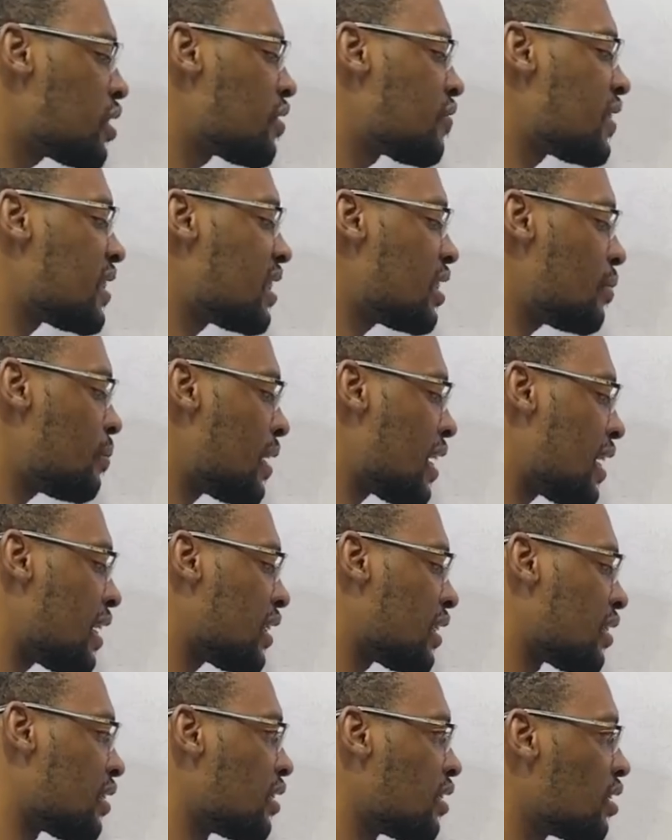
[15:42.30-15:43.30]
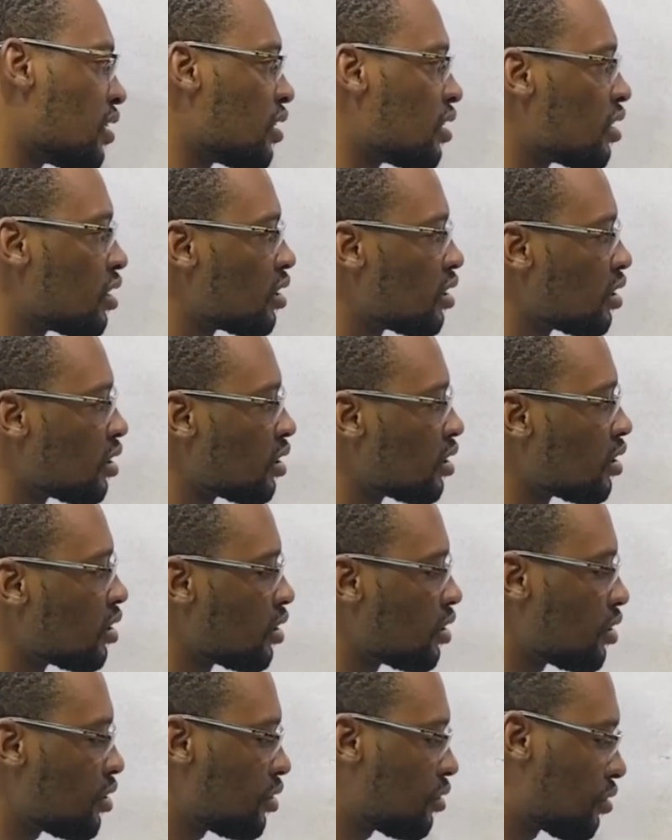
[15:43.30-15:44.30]
divided by
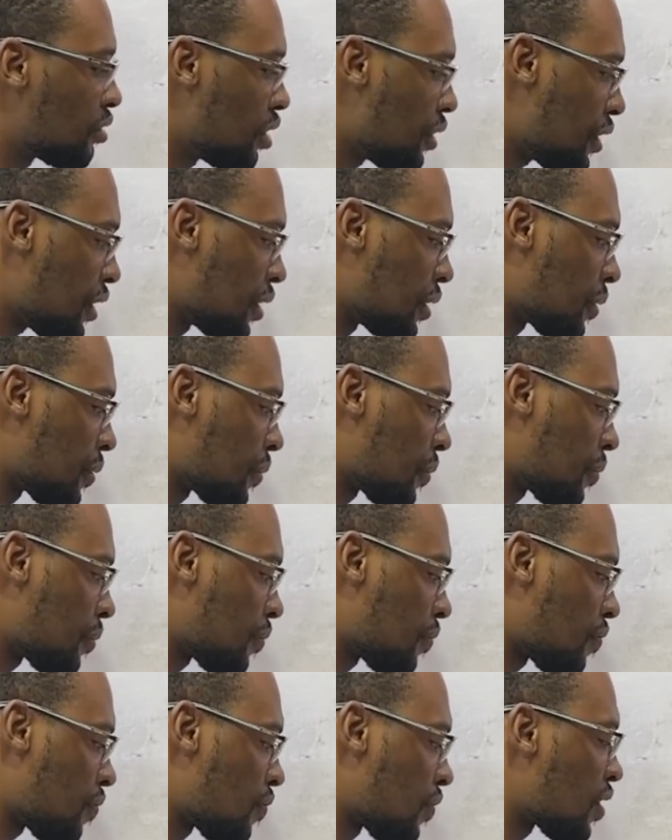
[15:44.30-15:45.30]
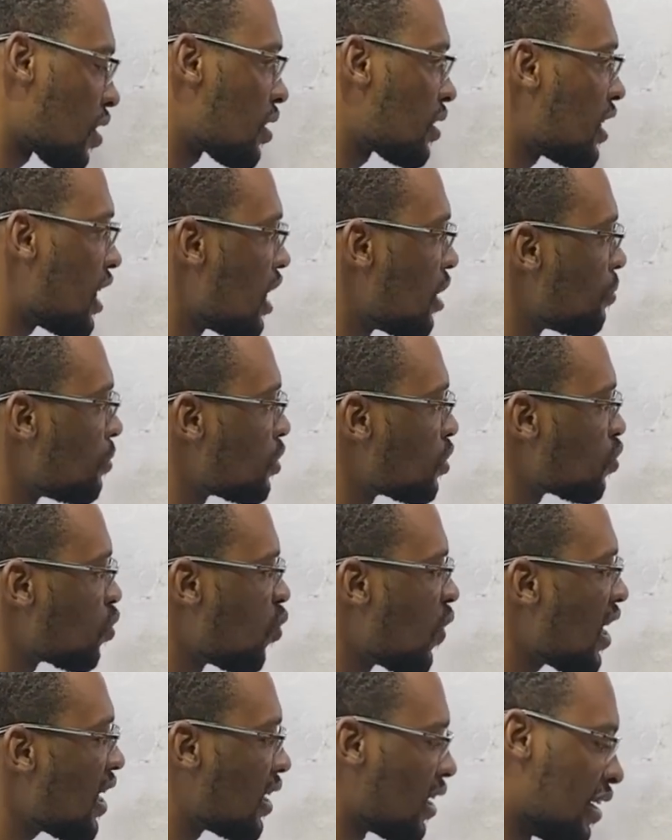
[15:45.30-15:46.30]
3 times
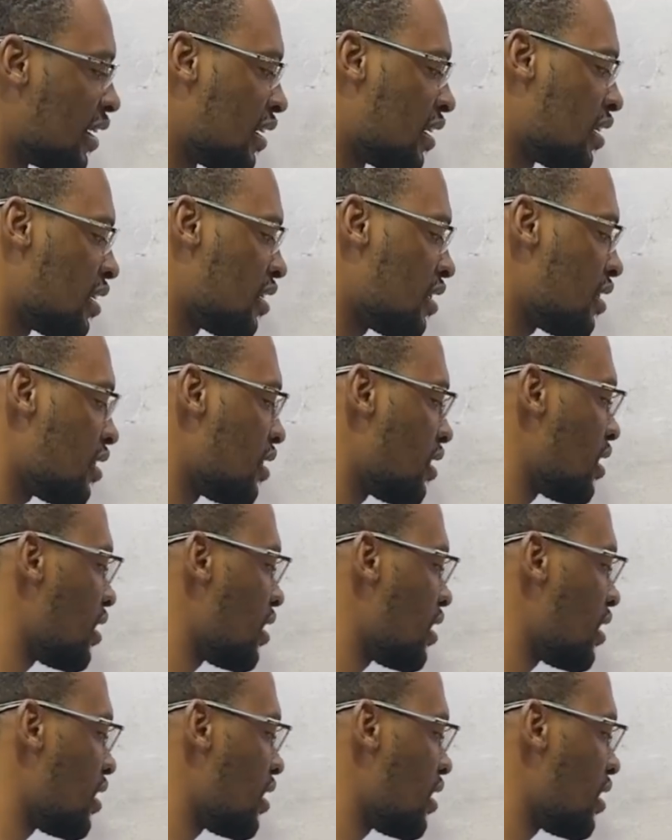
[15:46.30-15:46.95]
1 is